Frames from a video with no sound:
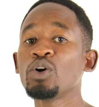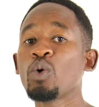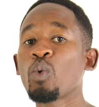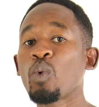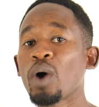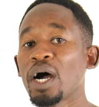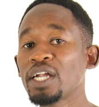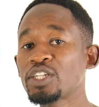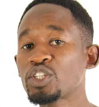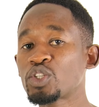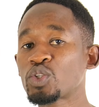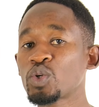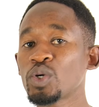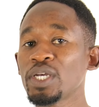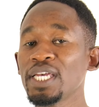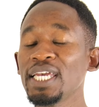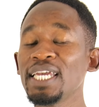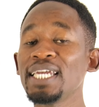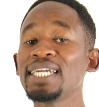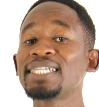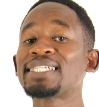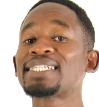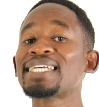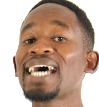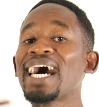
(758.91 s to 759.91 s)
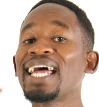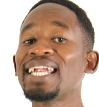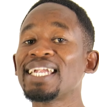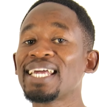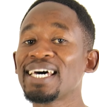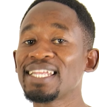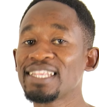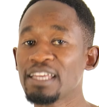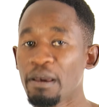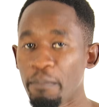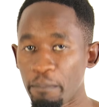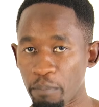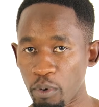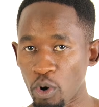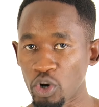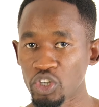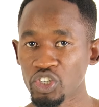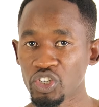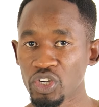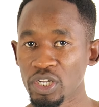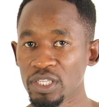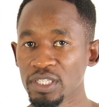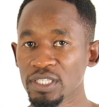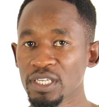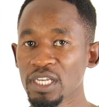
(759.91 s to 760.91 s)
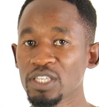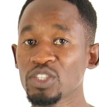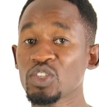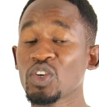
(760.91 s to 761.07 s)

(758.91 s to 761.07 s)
what to eat and the portions